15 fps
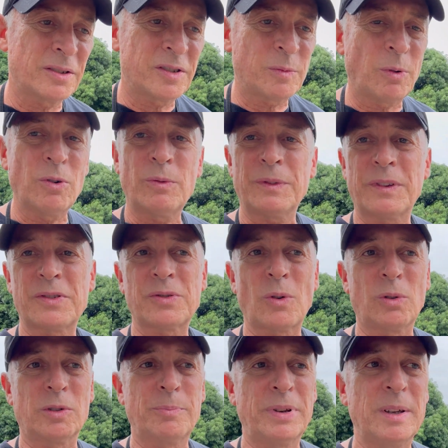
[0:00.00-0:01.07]
spoke with the
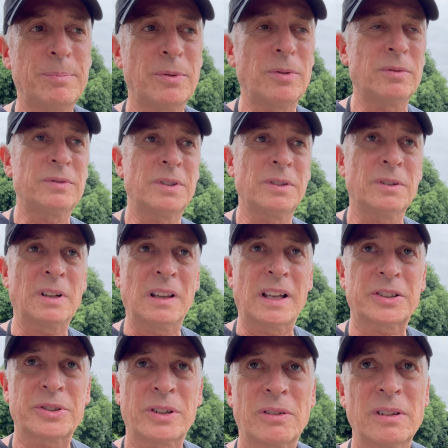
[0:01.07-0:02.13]
solar people, their
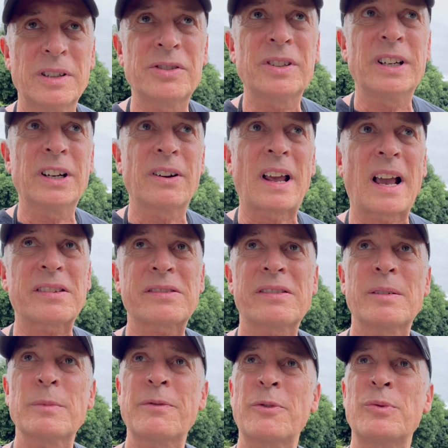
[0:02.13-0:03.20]
electrical engineer, and asked
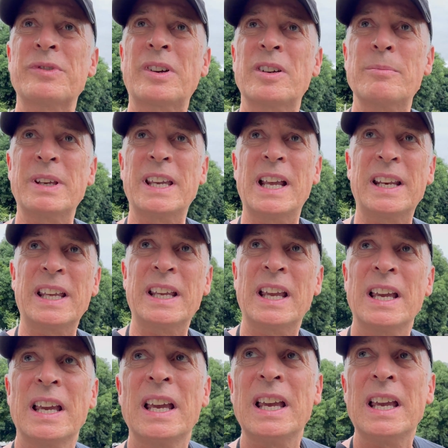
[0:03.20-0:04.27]
them if it was going to be any
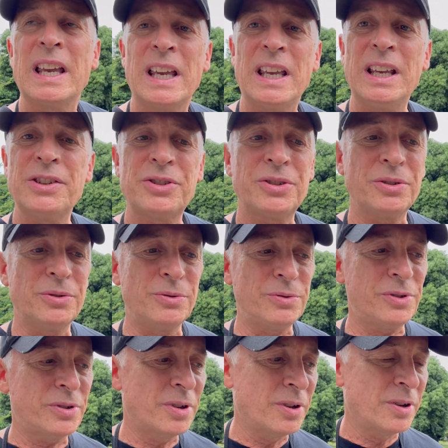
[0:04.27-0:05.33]

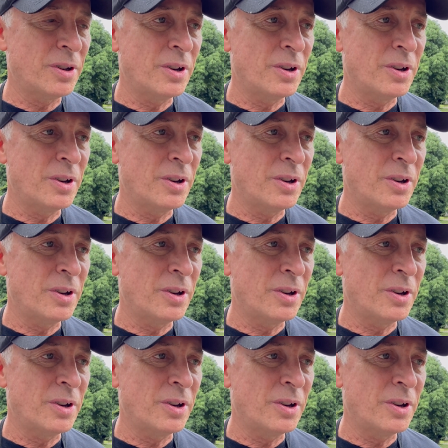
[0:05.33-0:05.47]
issues